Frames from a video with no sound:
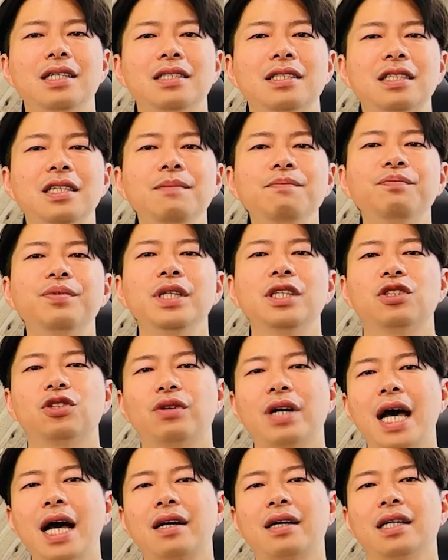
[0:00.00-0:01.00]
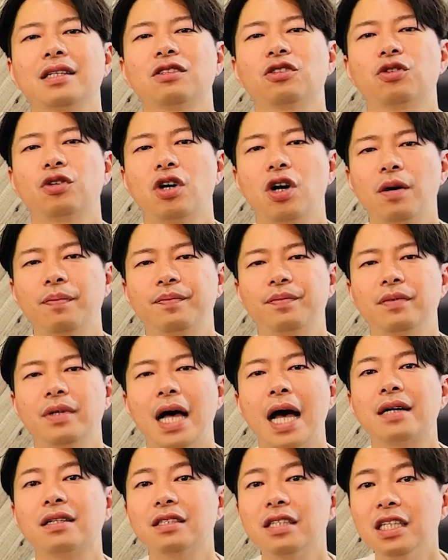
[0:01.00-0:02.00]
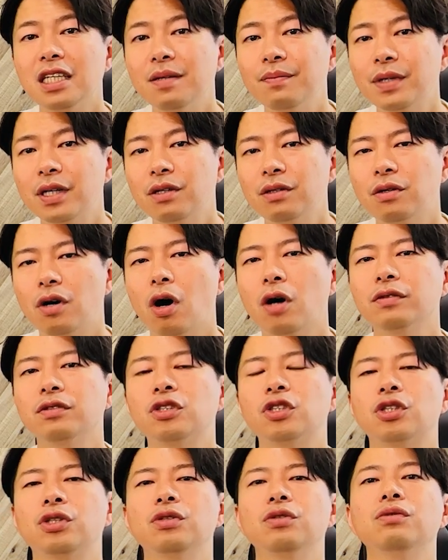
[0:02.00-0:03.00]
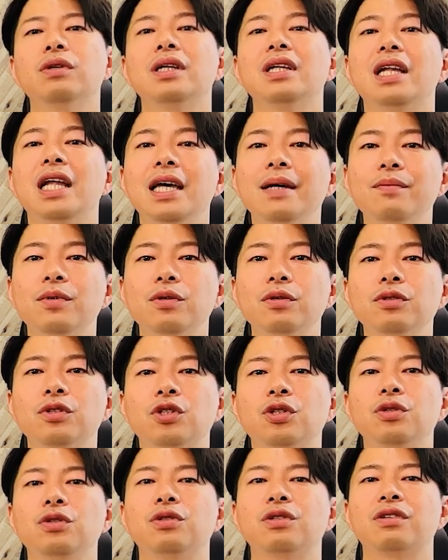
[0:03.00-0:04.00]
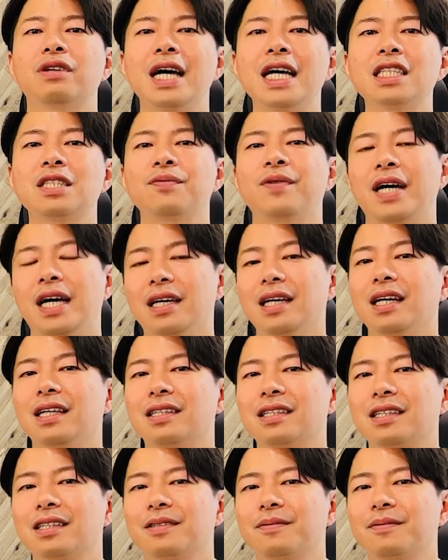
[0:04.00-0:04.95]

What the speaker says: Simply drag and drop an email onto a label to classify it.